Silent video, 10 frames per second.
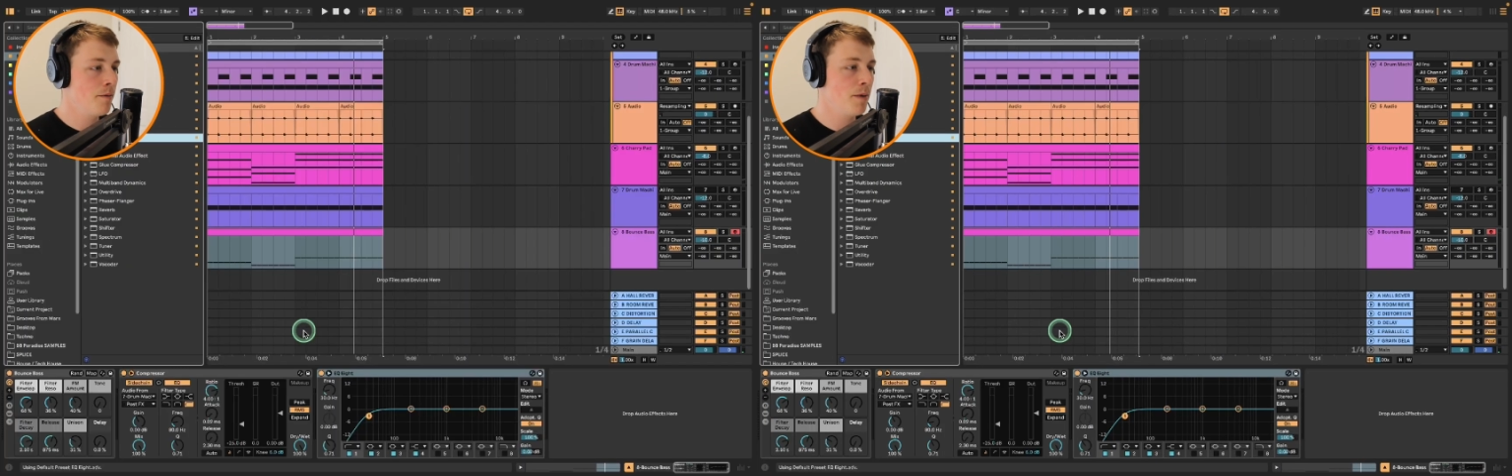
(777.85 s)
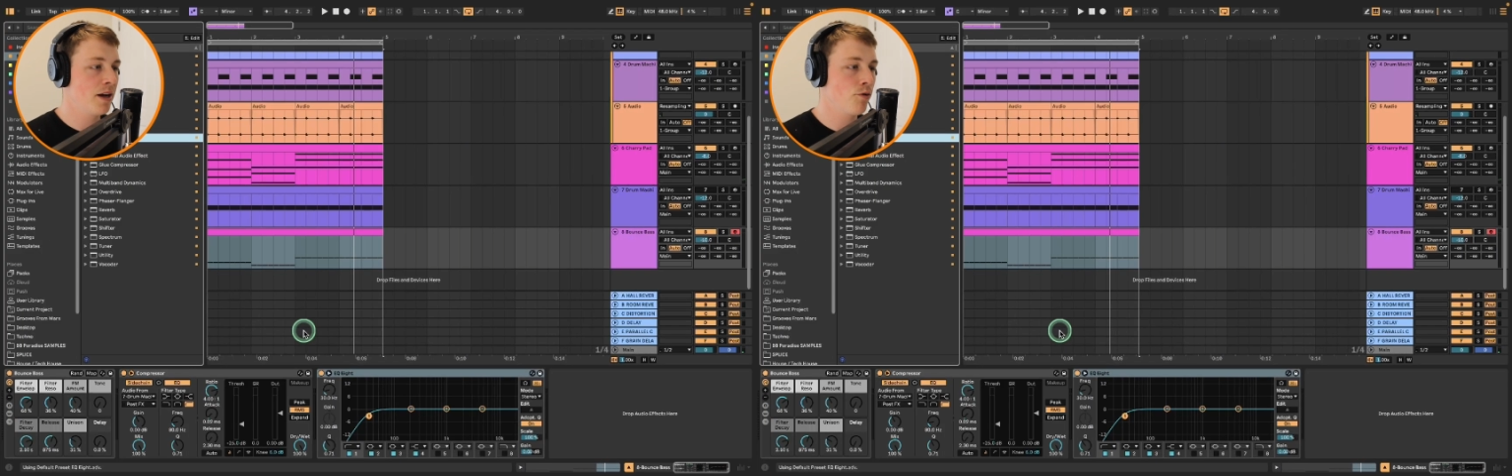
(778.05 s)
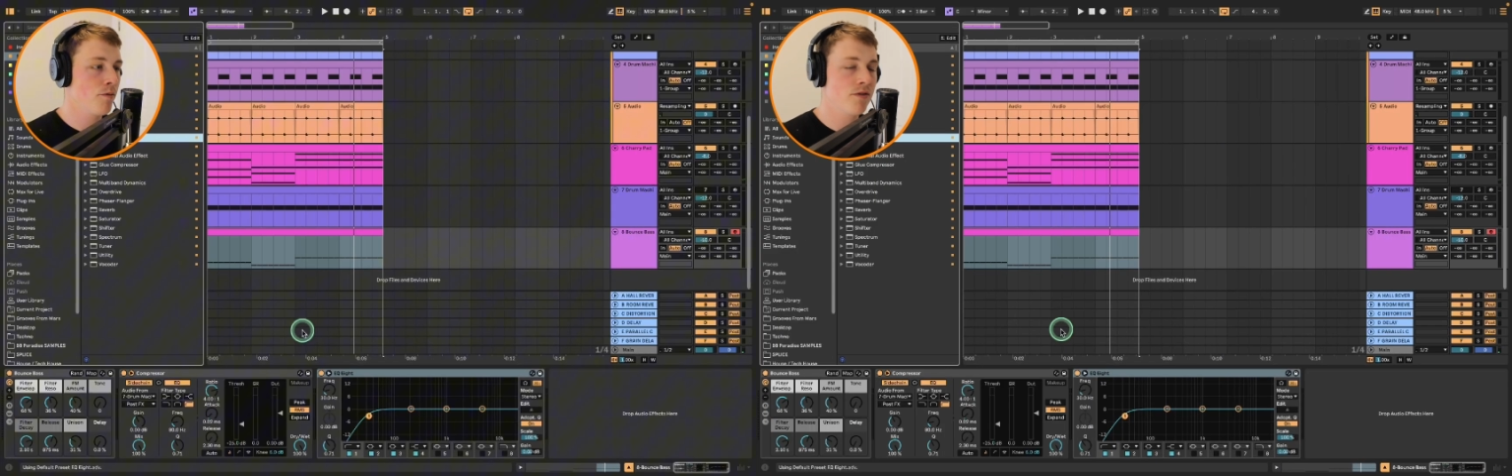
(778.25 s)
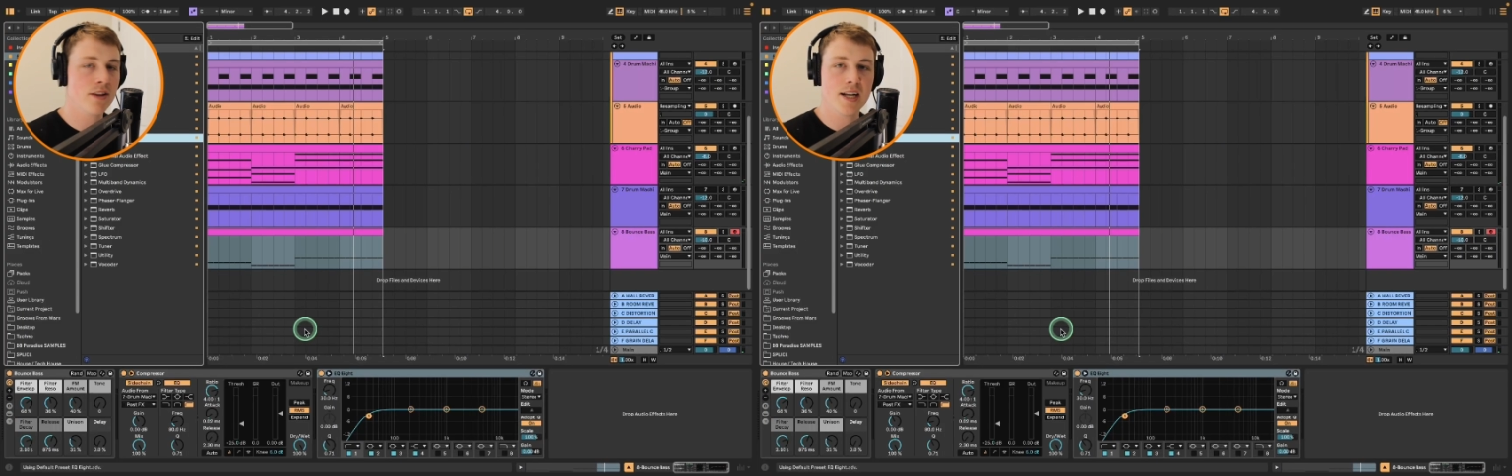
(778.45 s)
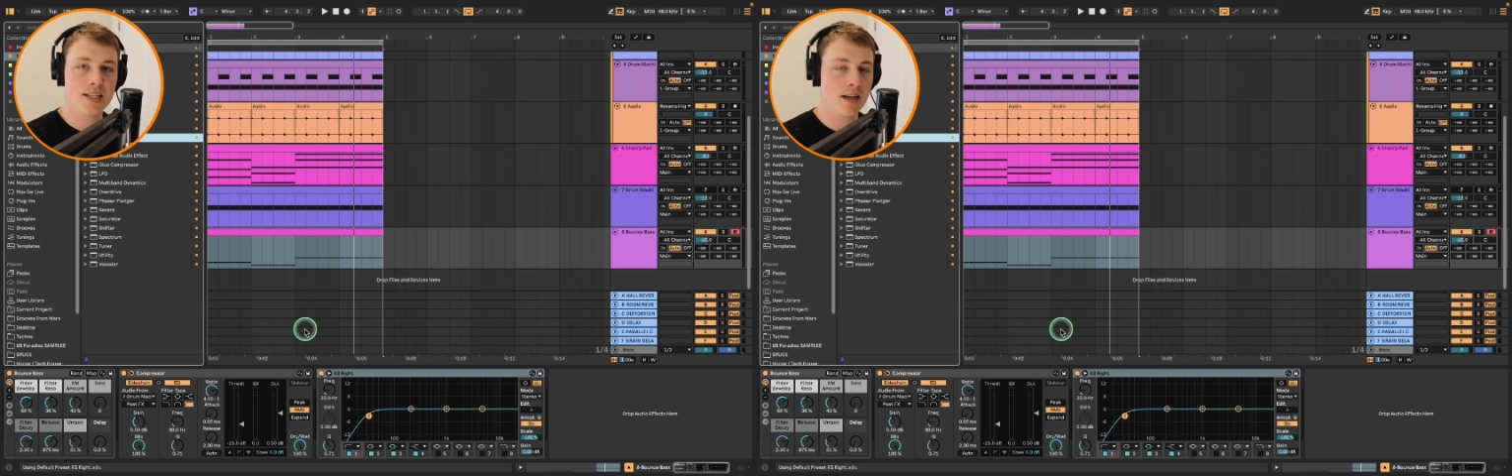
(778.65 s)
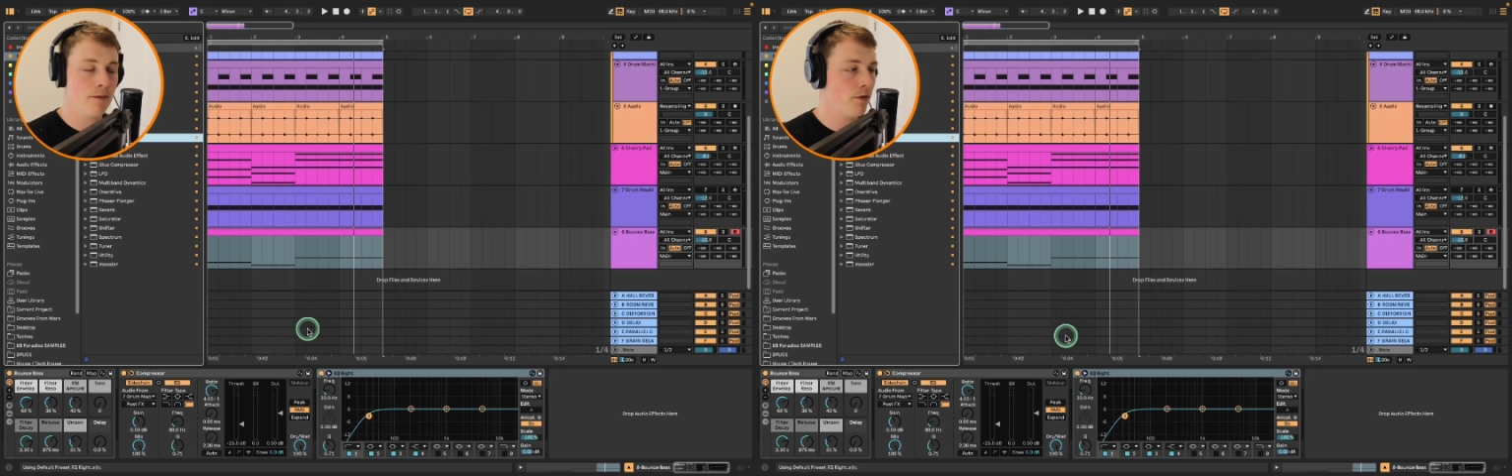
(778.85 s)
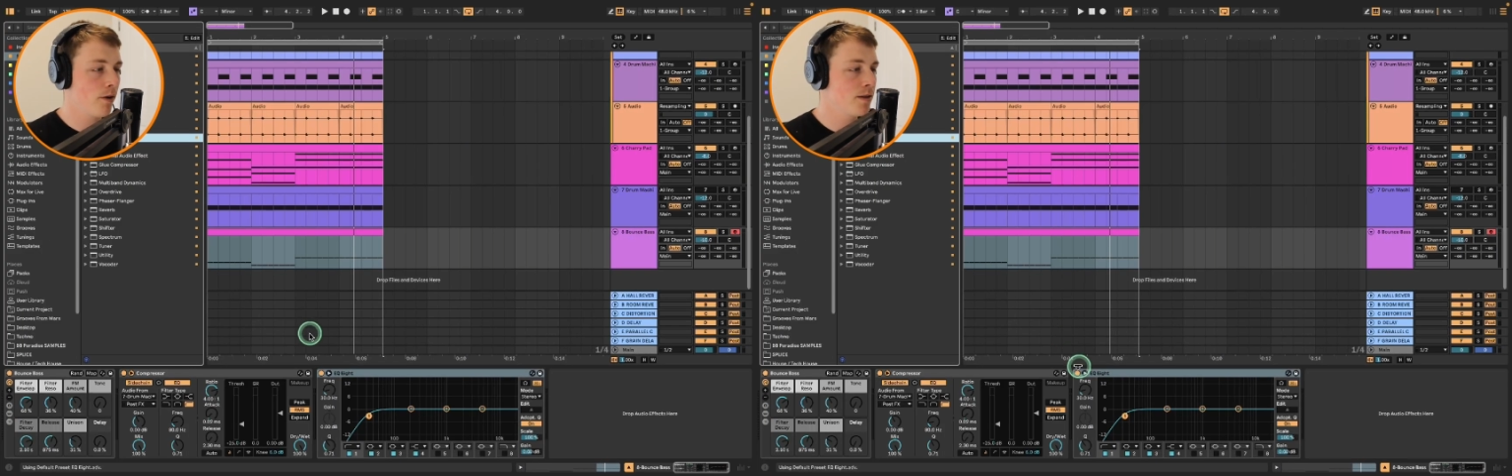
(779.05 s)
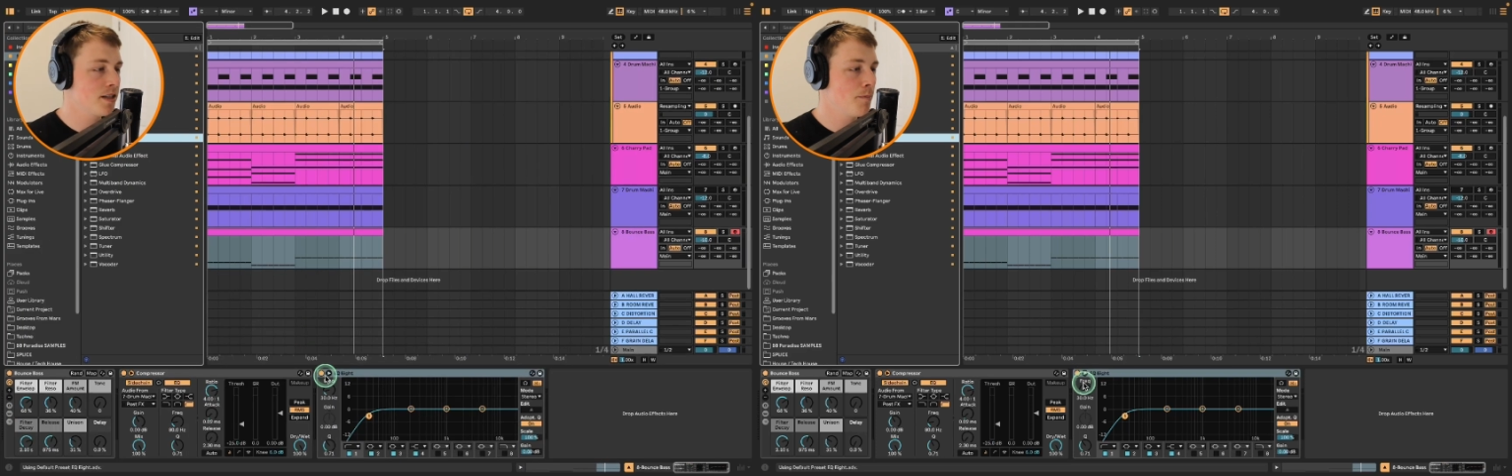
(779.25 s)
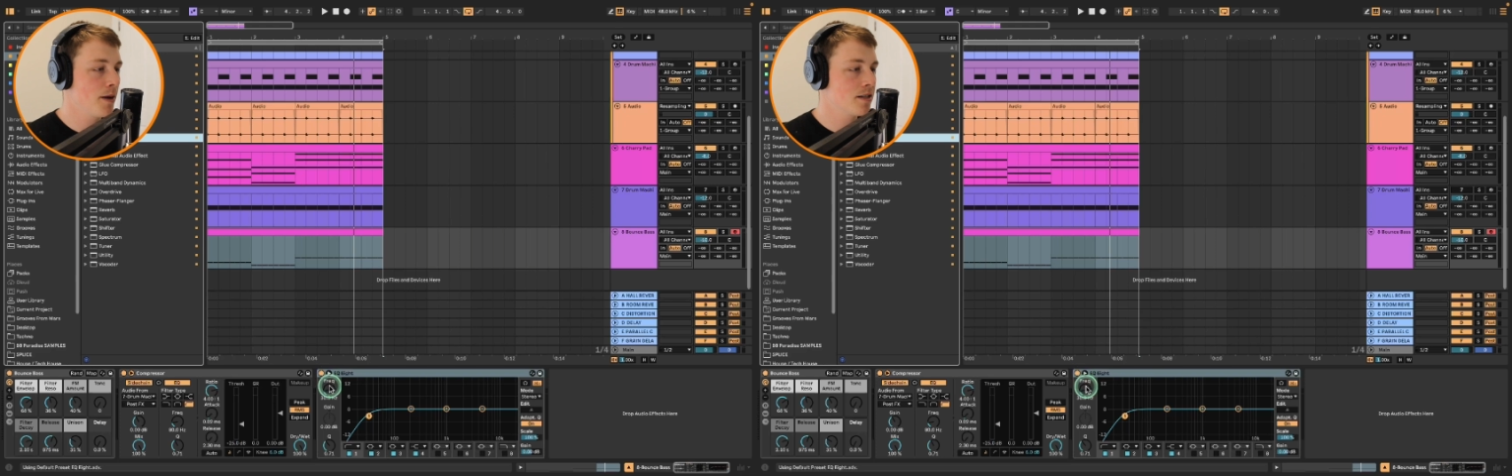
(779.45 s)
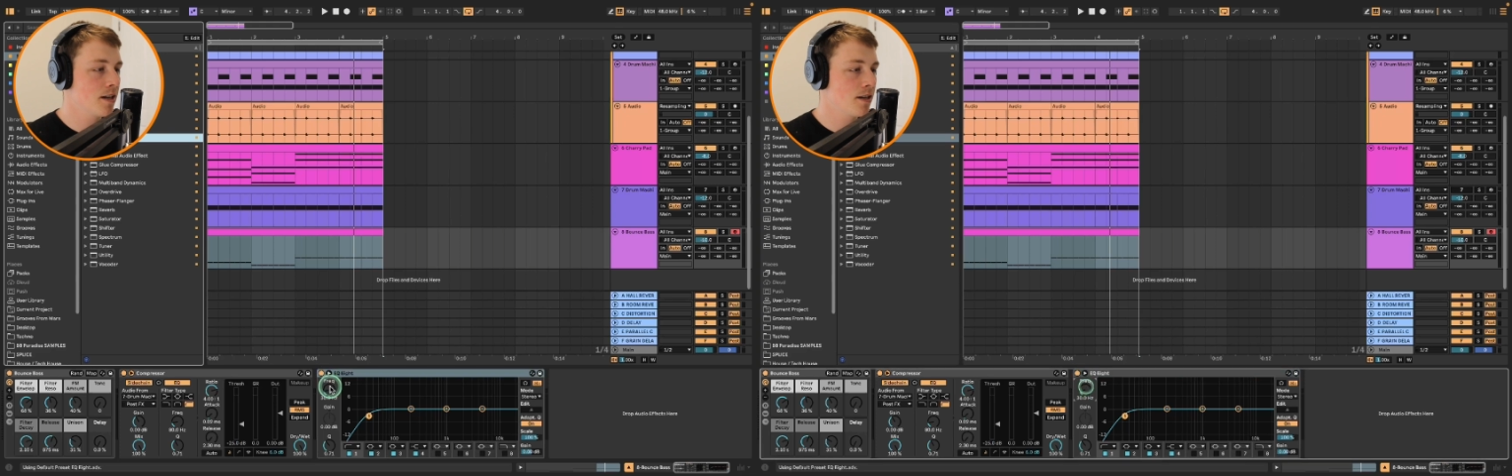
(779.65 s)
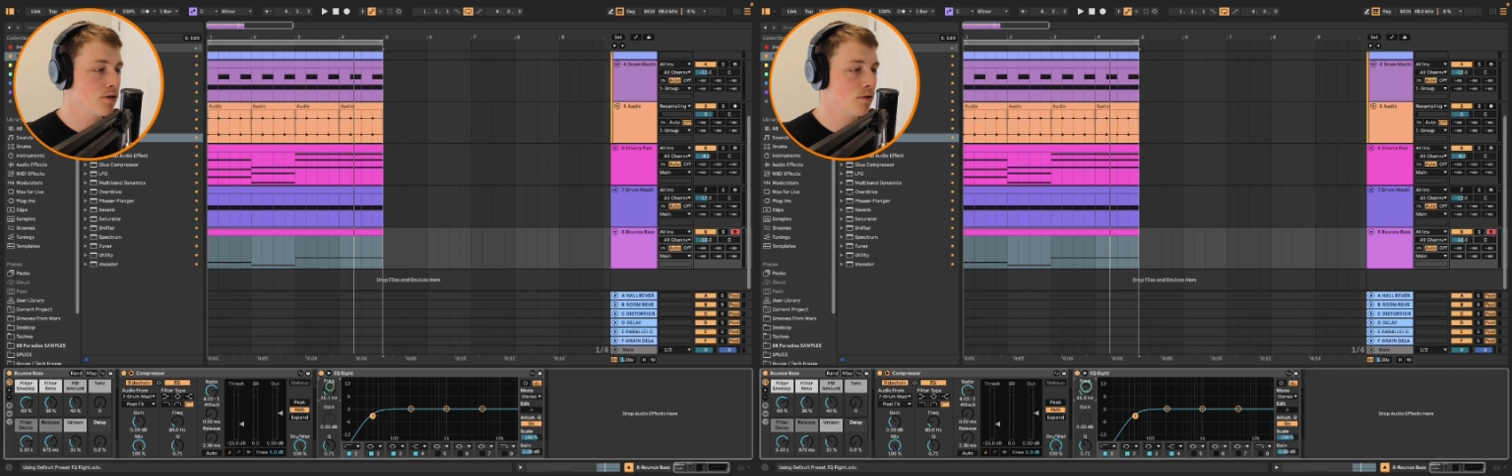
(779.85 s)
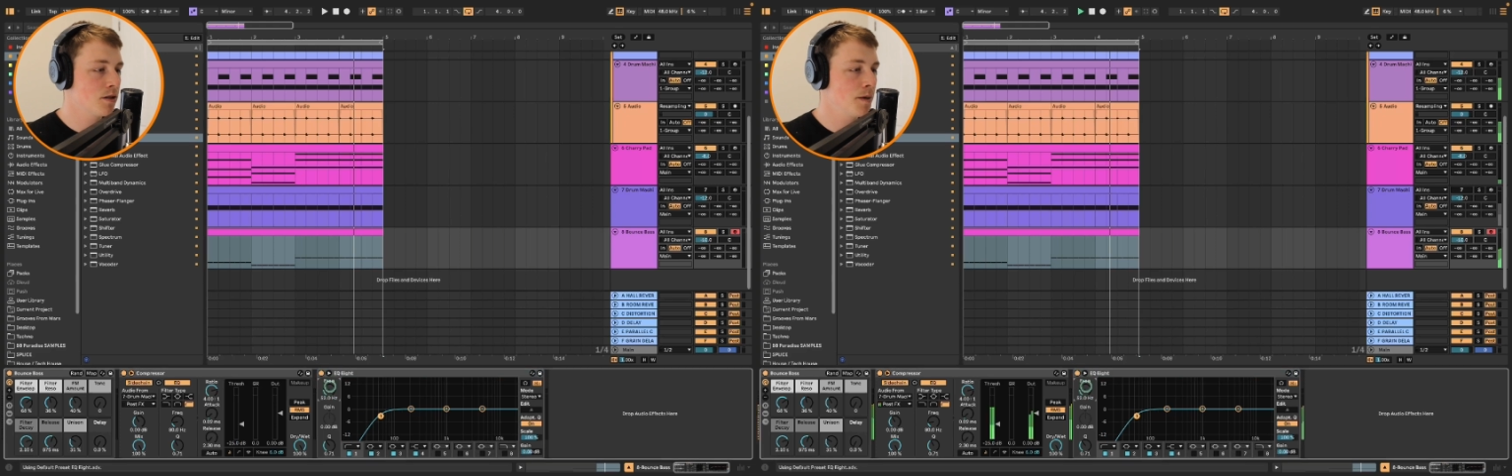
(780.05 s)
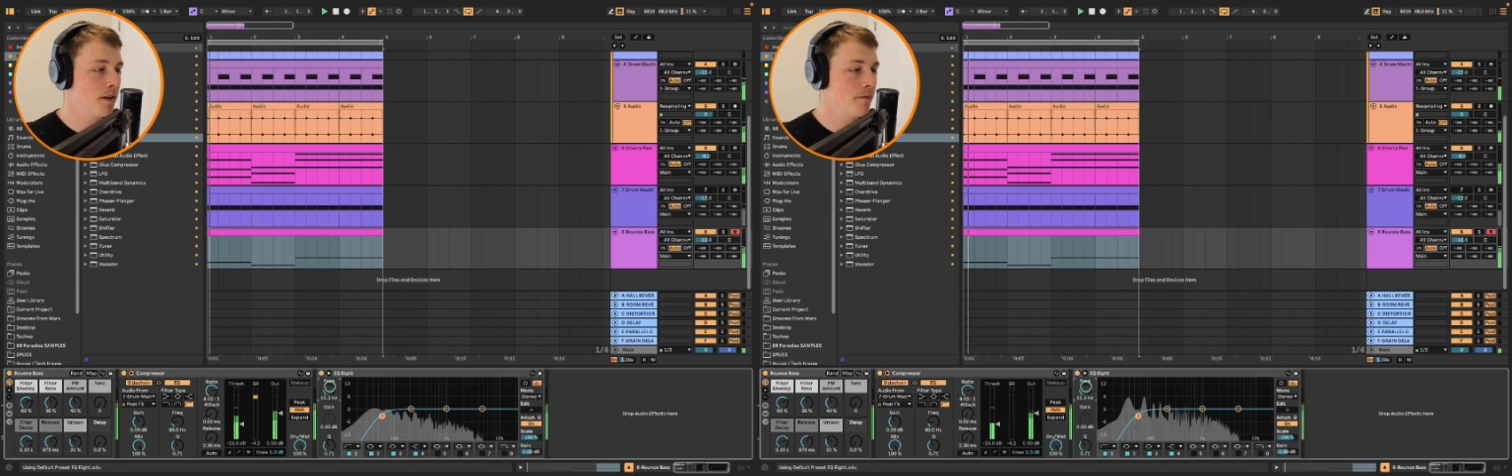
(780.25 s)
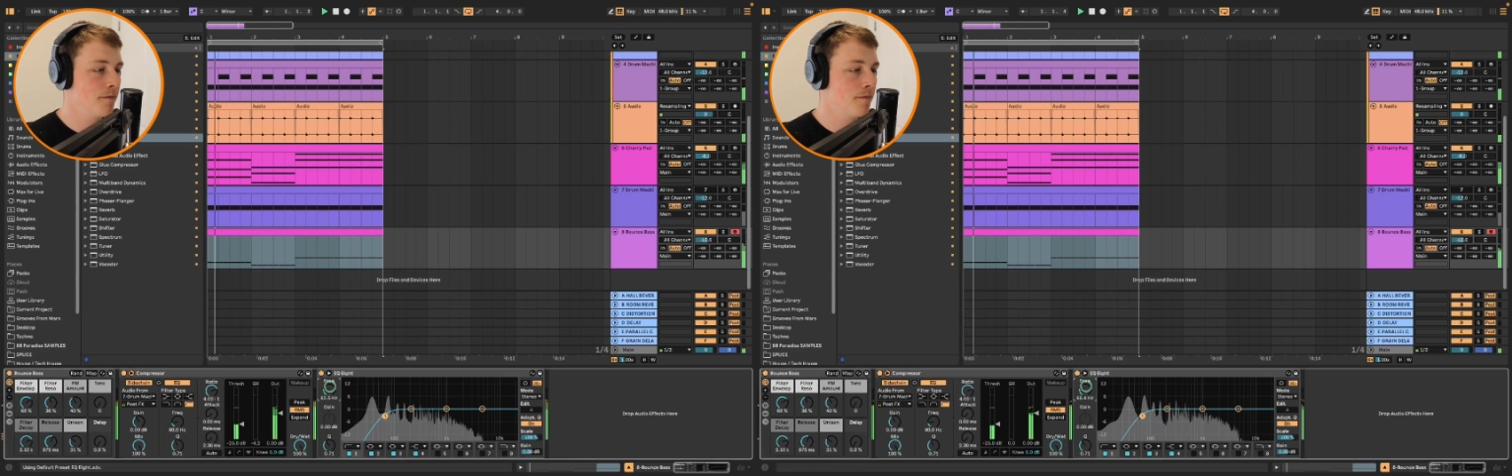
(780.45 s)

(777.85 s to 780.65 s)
make room for that sub frequency bass like I talked about.